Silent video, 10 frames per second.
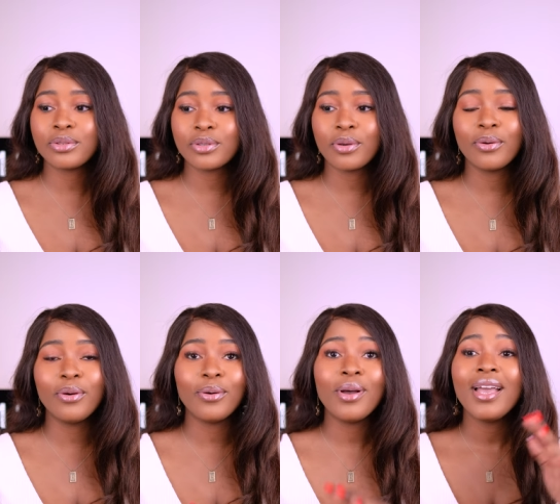
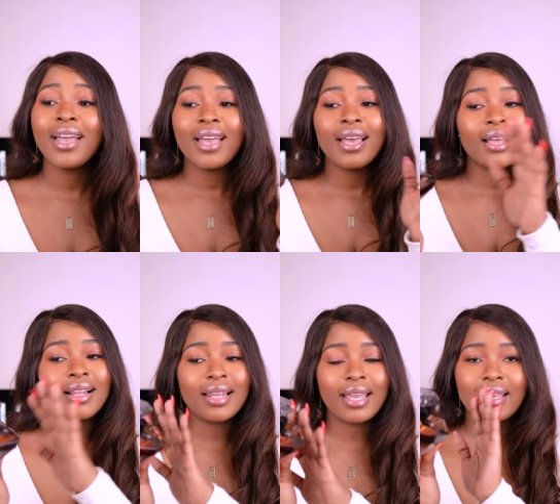So
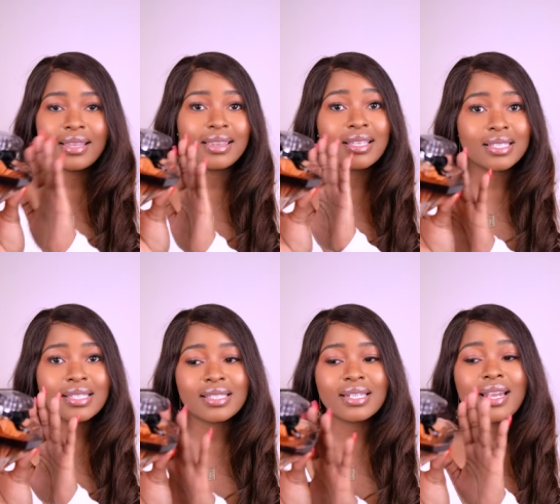like,
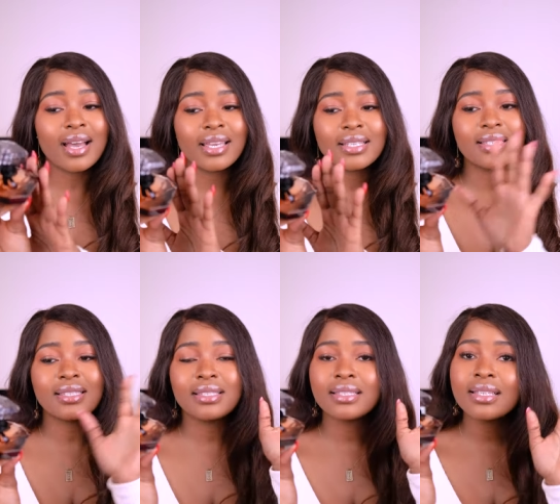this is a
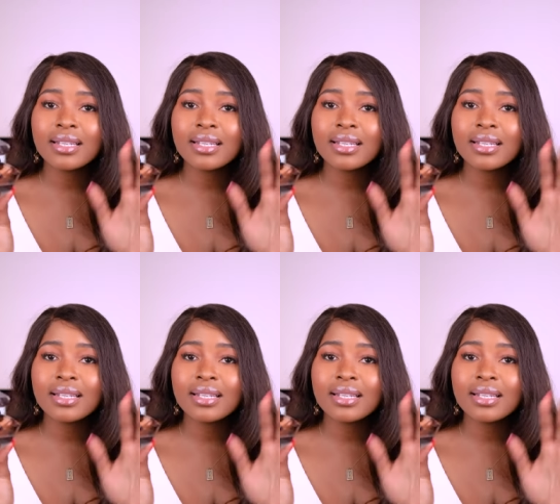nice,